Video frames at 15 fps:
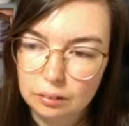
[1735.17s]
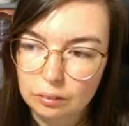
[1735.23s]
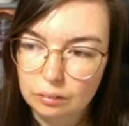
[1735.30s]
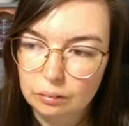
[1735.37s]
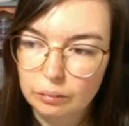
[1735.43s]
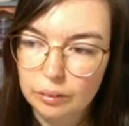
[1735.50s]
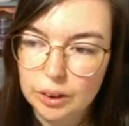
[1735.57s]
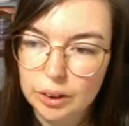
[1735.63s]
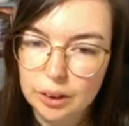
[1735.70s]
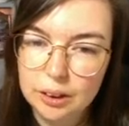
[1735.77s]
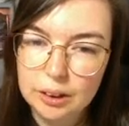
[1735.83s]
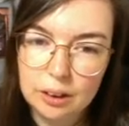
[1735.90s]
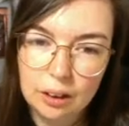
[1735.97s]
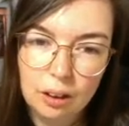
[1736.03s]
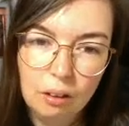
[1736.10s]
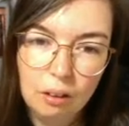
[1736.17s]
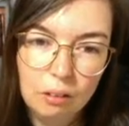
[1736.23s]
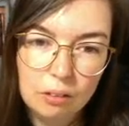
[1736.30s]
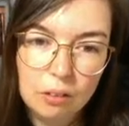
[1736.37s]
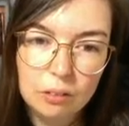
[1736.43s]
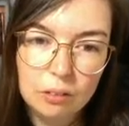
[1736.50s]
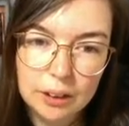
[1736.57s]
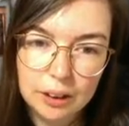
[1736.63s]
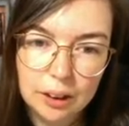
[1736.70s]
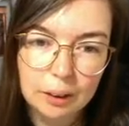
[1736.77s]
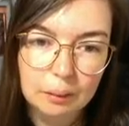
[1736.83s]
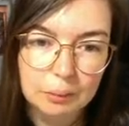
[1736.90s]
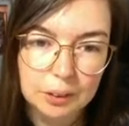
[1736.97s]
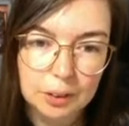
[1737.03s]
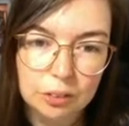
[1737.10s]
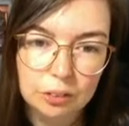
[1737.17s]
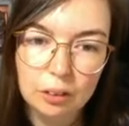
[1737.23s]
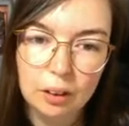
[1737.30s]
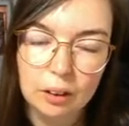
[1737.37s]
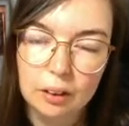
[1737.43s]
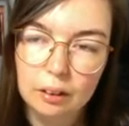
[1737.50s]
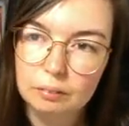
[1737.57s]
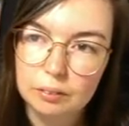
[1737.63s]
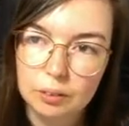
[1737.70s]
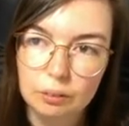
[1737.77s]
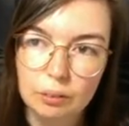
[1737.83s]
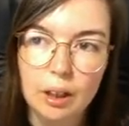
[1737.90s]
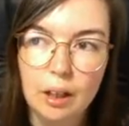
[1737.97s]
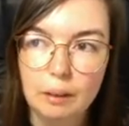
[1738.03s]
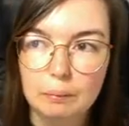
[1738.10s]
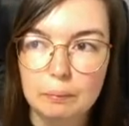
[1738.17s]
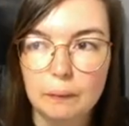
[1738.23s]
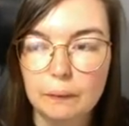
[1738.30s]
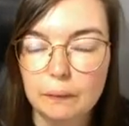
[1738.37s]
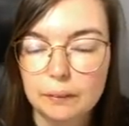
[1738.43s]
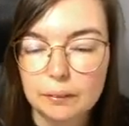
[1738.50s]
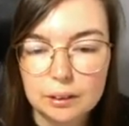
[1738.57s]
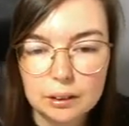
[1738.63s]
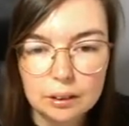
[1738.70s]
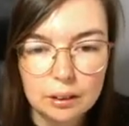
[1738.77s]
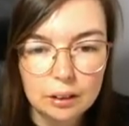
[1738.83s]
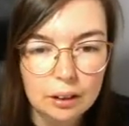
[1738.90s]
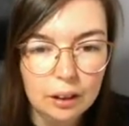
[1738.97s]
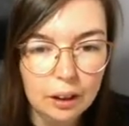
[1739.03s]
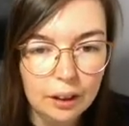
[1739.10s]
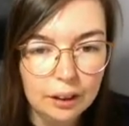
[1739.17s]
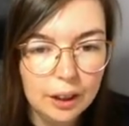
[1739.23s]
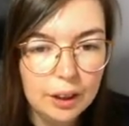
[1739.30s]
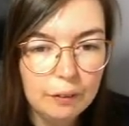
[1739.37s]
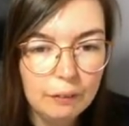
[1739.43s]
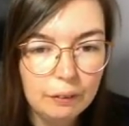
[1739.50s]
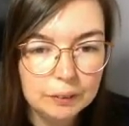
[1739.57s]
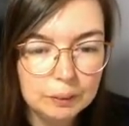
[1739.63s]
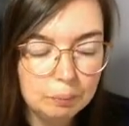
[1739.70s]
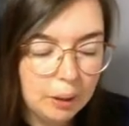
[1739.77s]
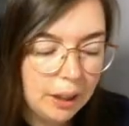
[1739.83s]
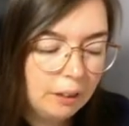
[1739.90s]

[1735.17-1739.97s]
Which is a long old time to drive to an airport. And then you have to pay